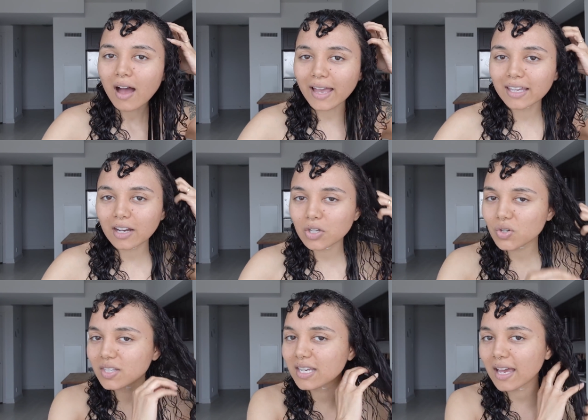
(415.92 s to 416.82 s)
I can
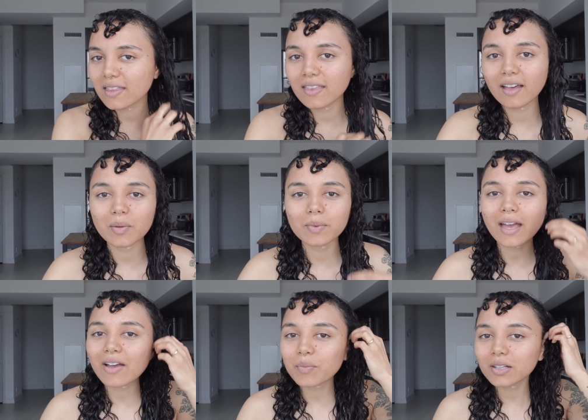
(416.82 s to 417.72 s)
understand them.
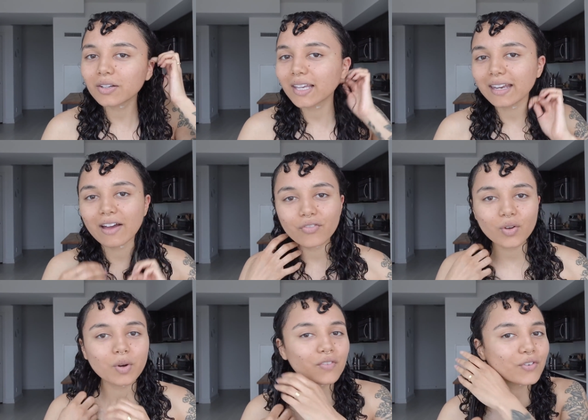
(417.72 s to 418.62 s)
I've been looking
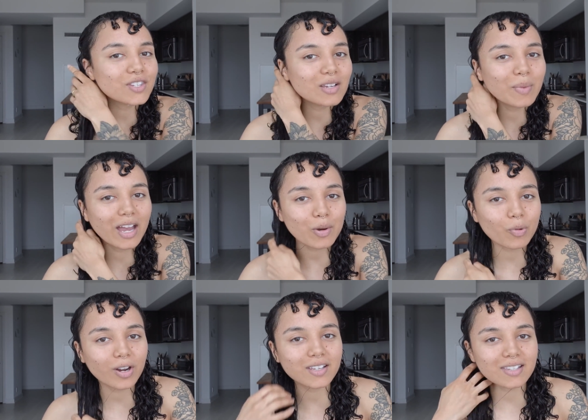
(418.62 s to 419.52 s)
everywhere for some hair
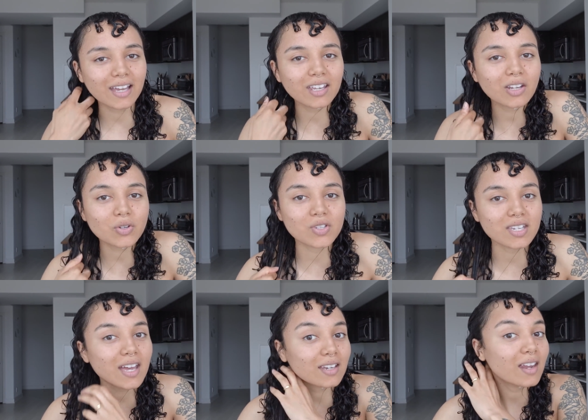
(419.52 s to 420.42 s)
products that I can
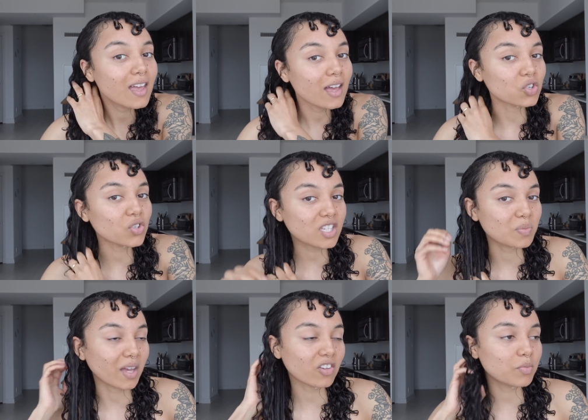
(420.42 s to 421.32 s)
understand. And
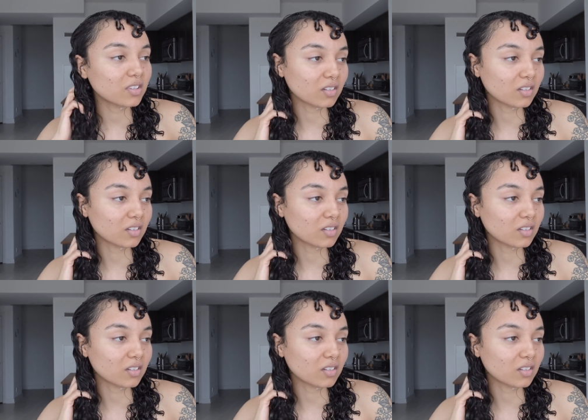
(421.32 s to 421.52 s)
trust me, I've been